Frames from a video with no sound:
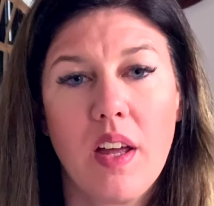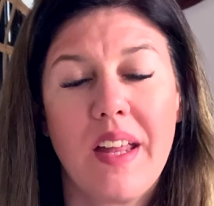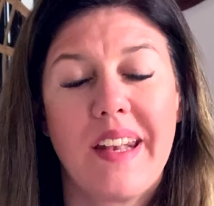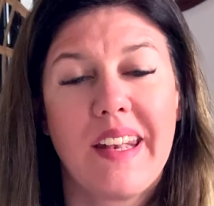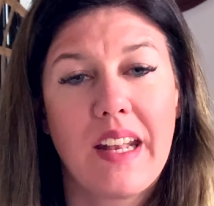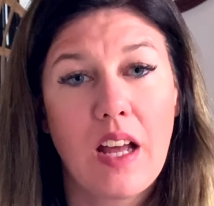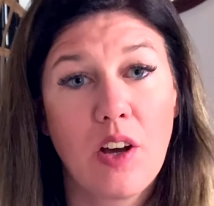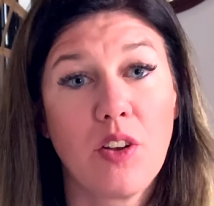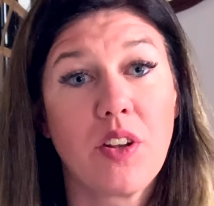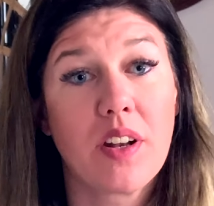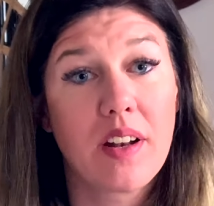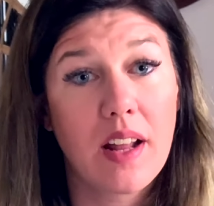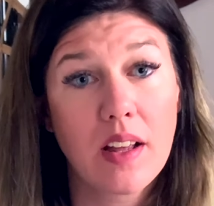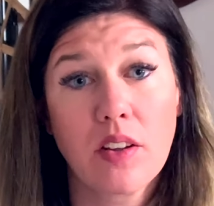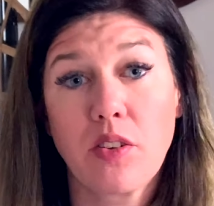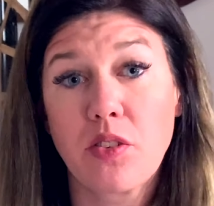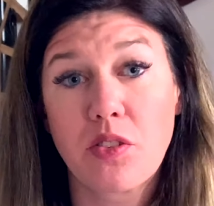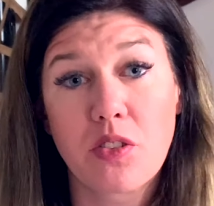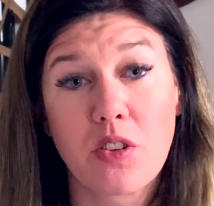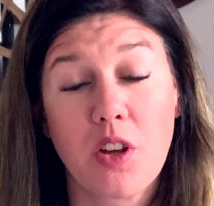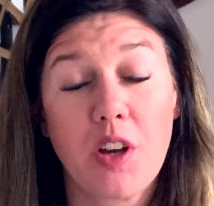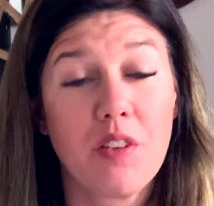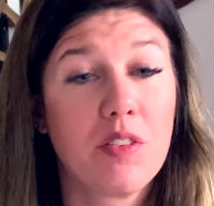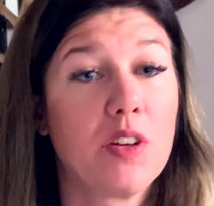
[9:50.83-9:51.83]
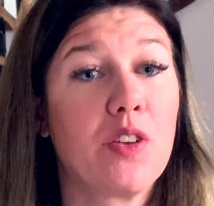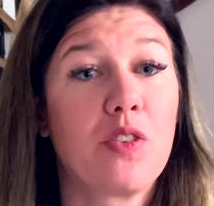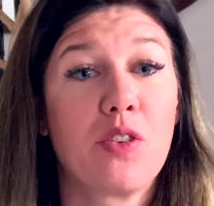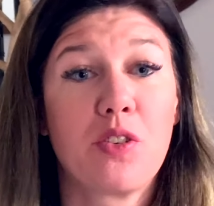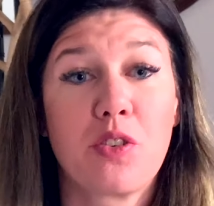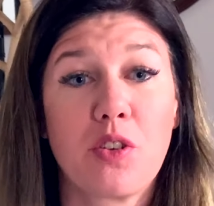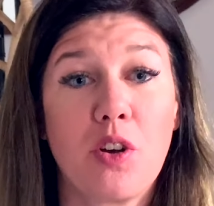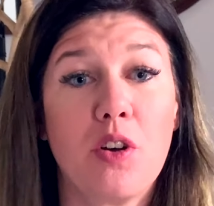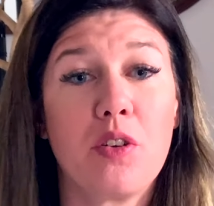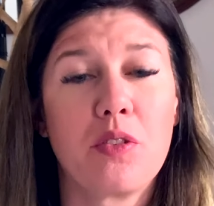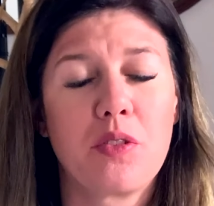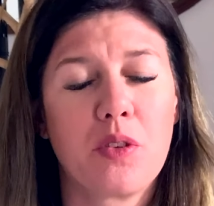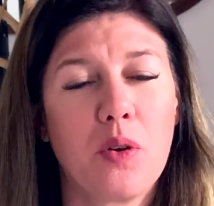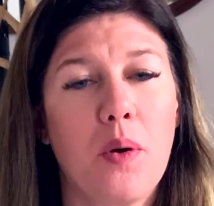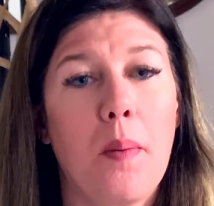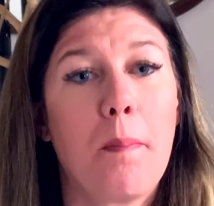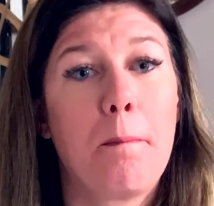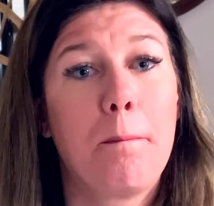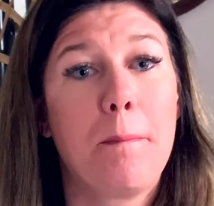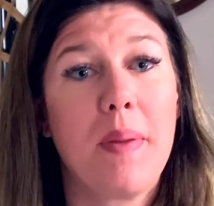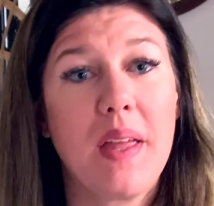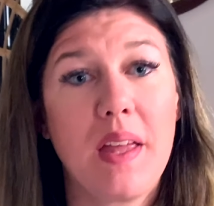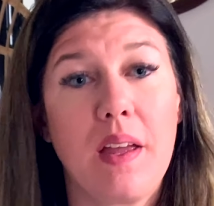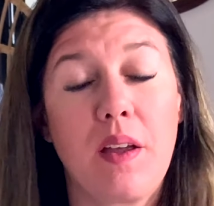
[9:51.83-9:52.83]
Now the next service is also
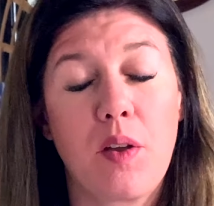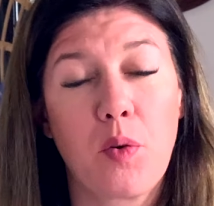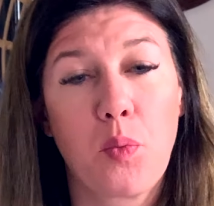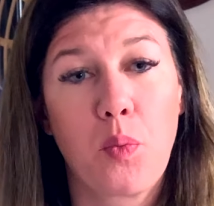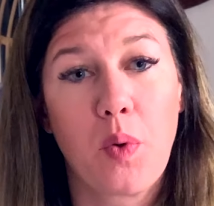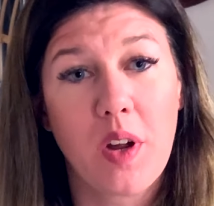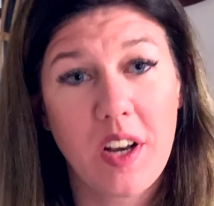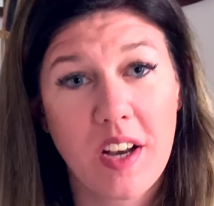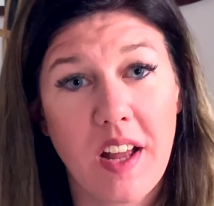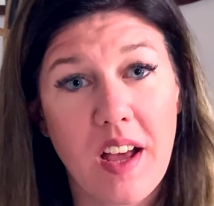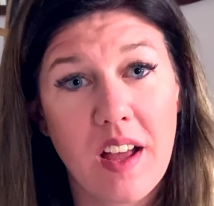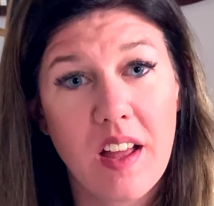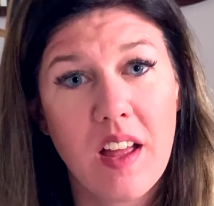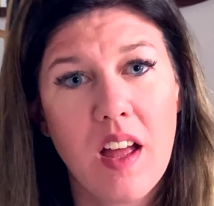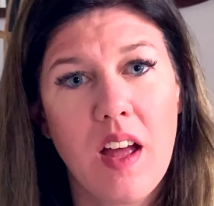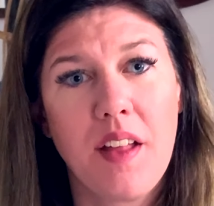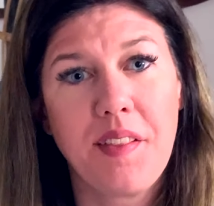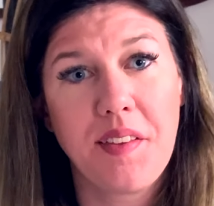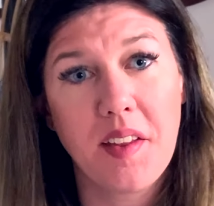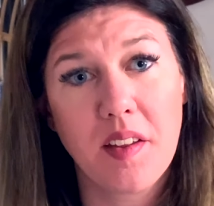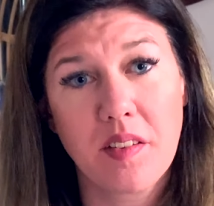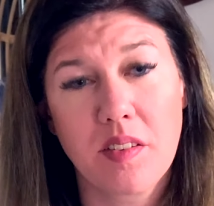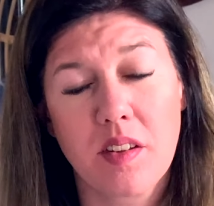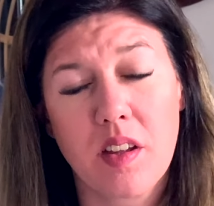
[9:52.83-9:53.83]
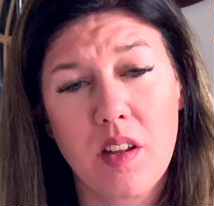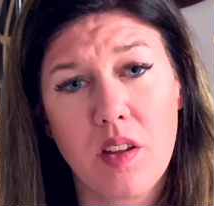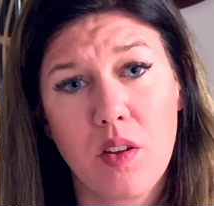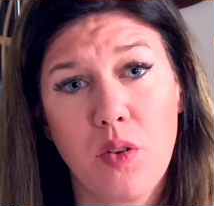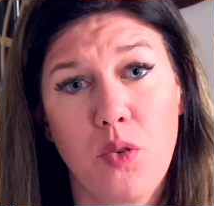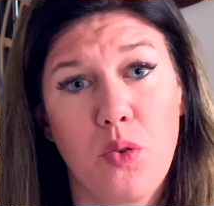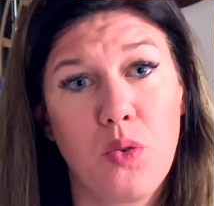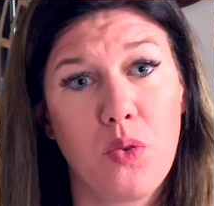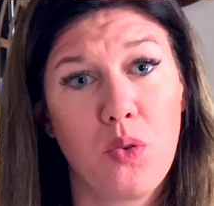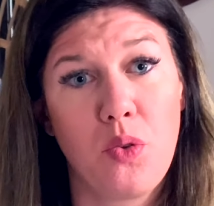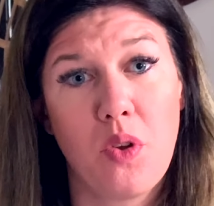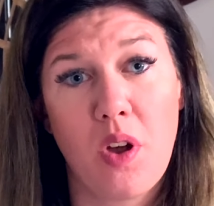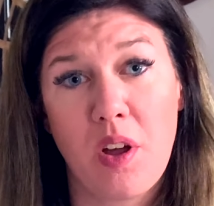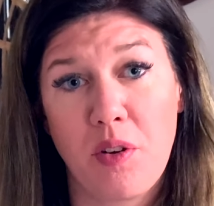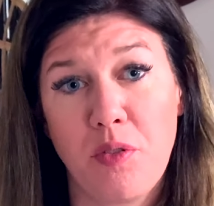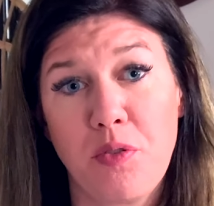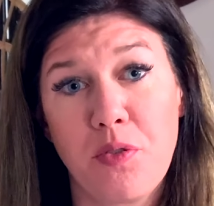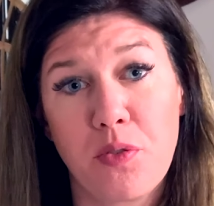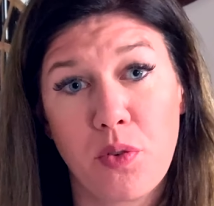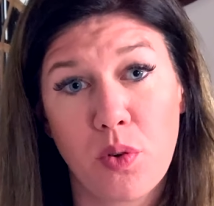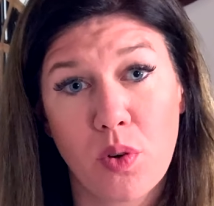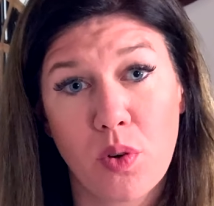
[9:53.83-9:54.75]
a big winner. This is Yuan Fu